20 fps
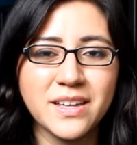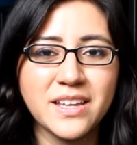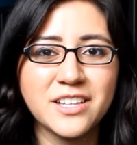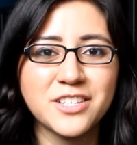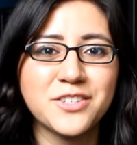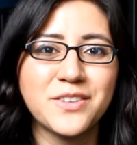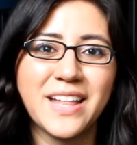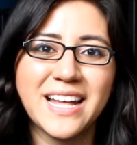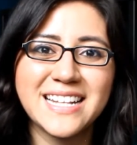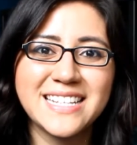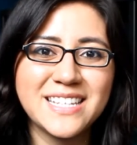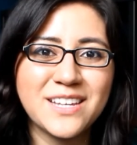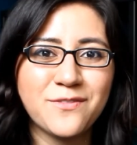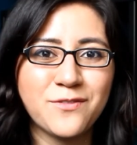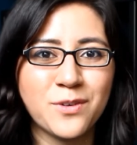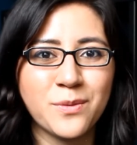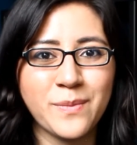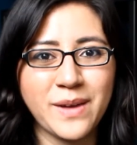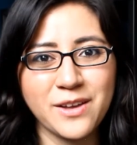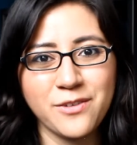So that's it
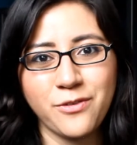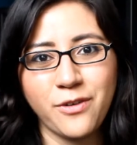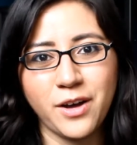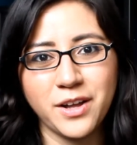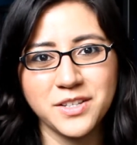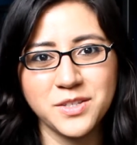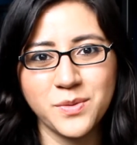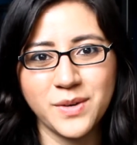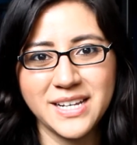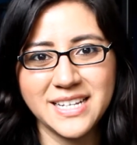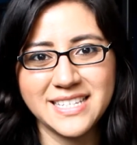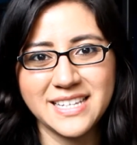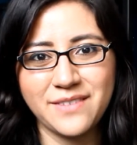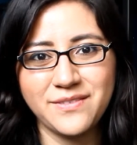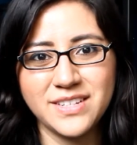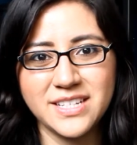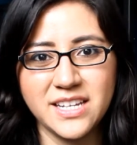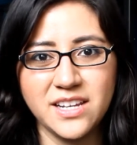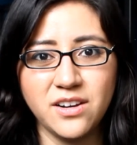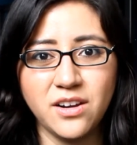for my fall
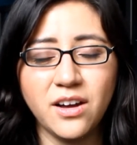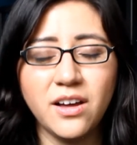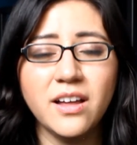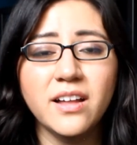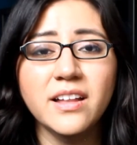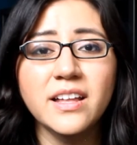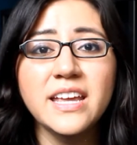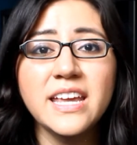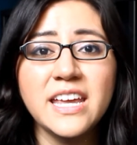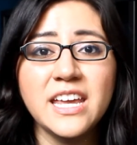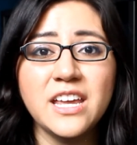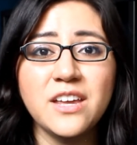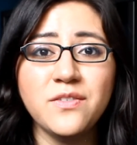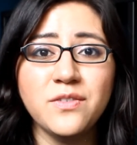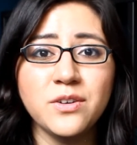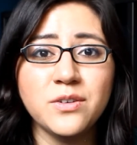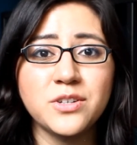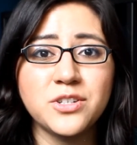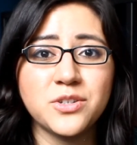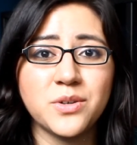2017 haul. If
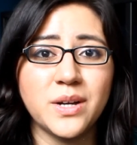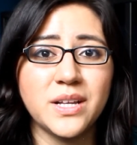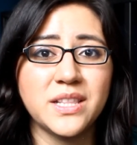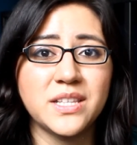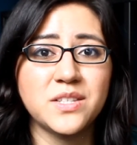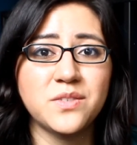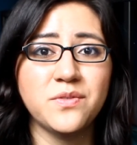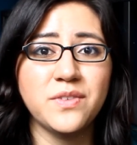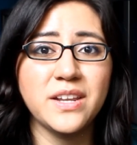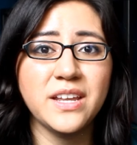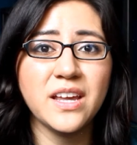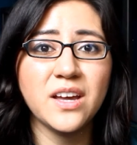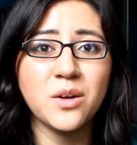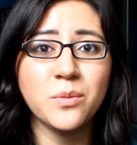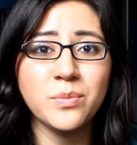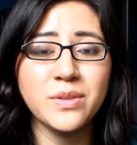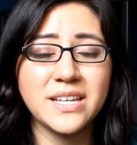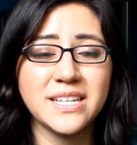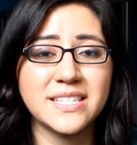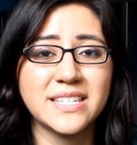you enjoyed this video,
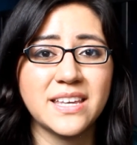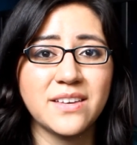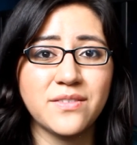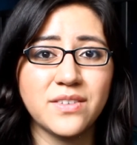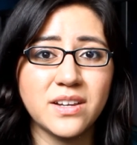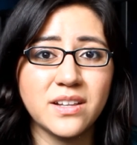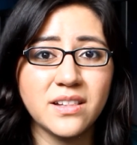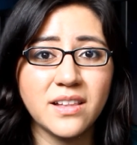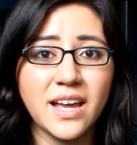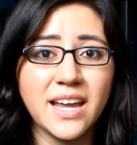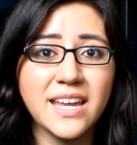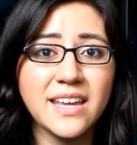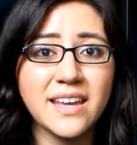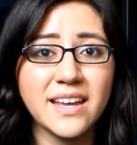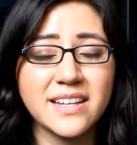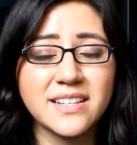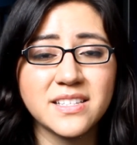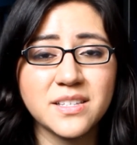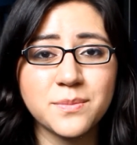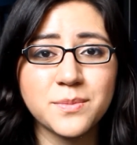please give it a like
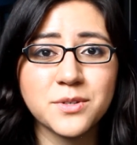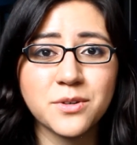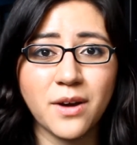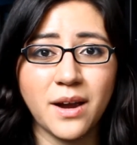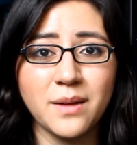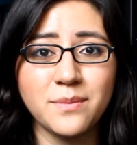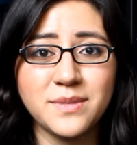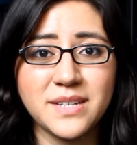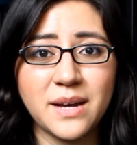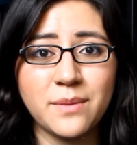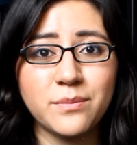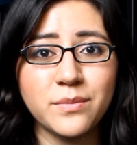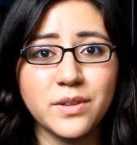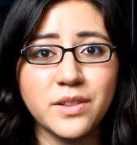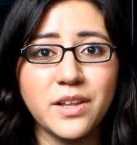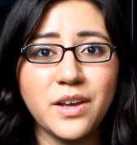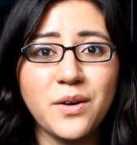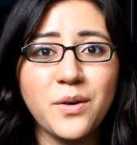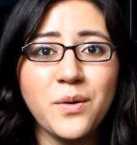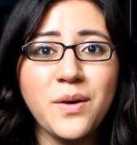and subscribe down
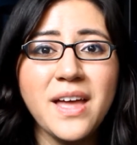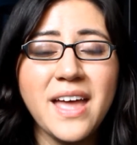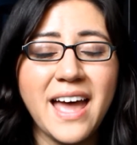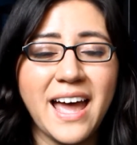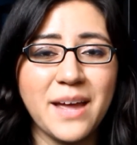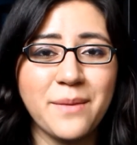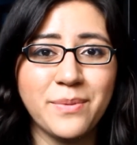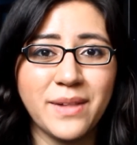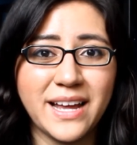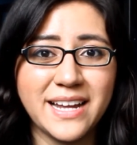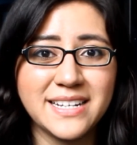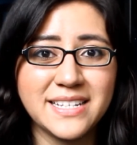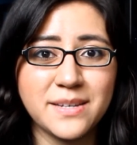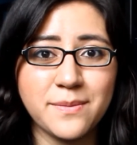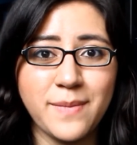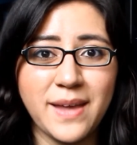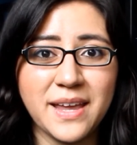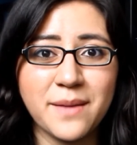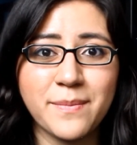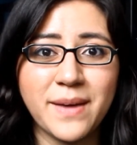below. I plan to
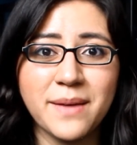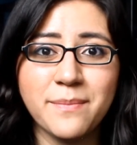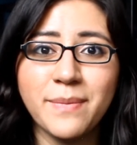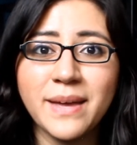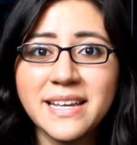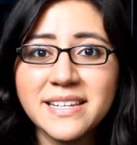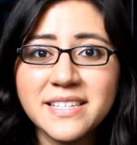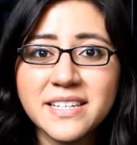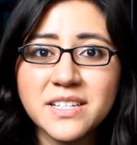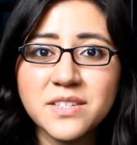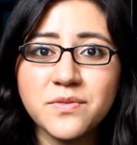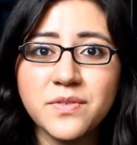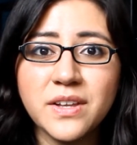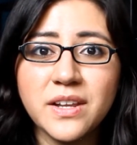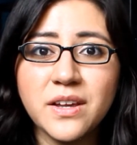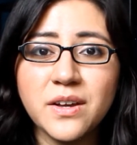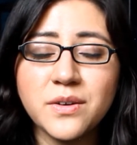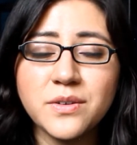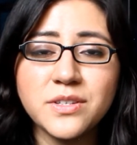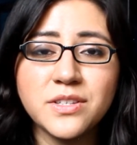make my basics
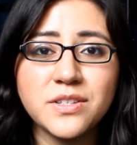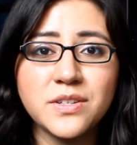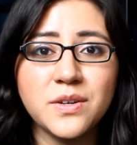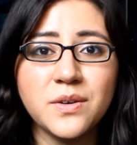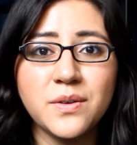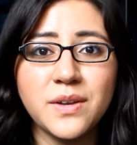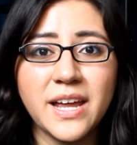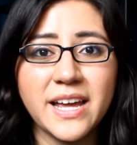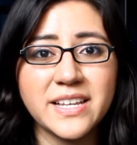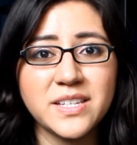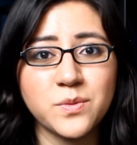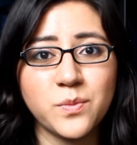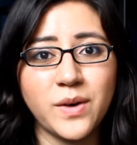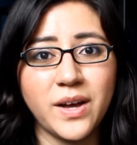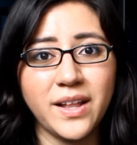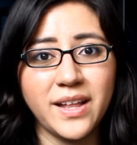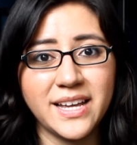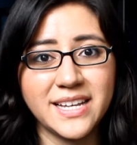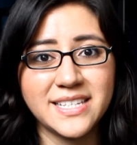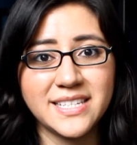videos soon, as
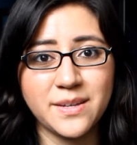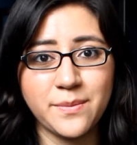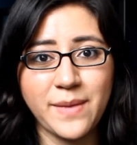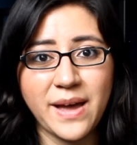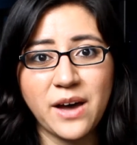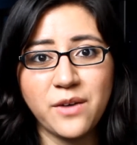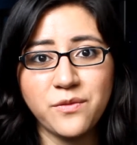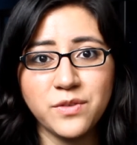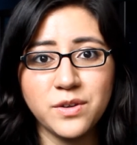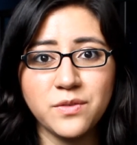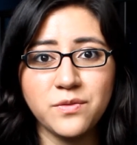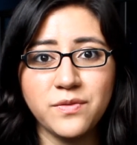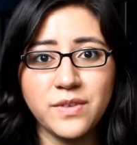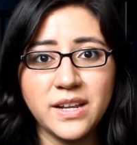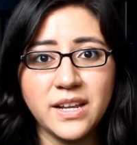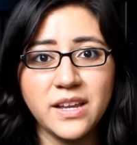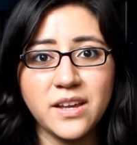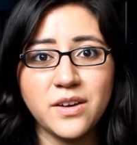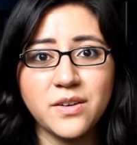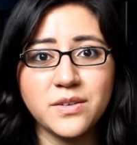well as some outfit
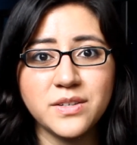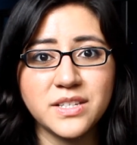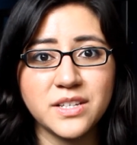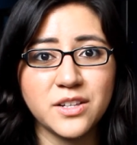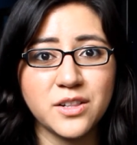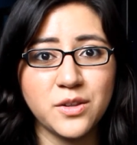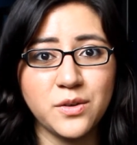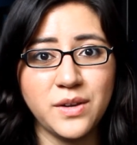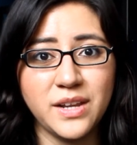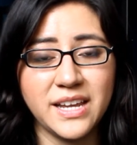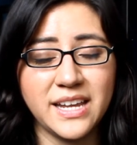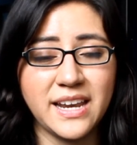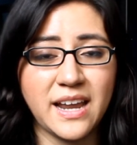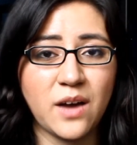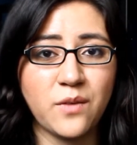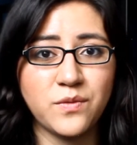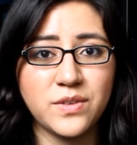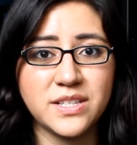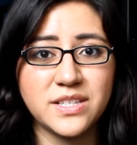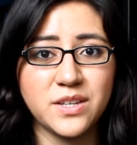videos, including an
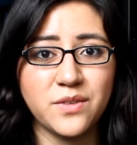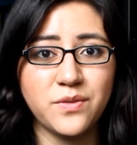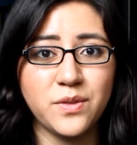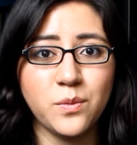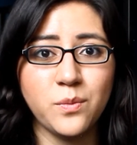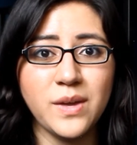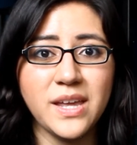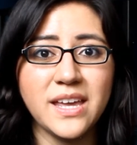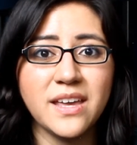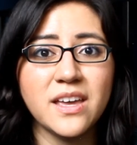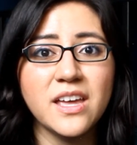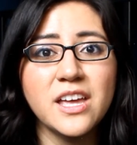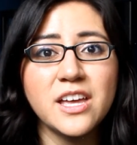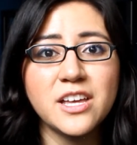outfits of the week.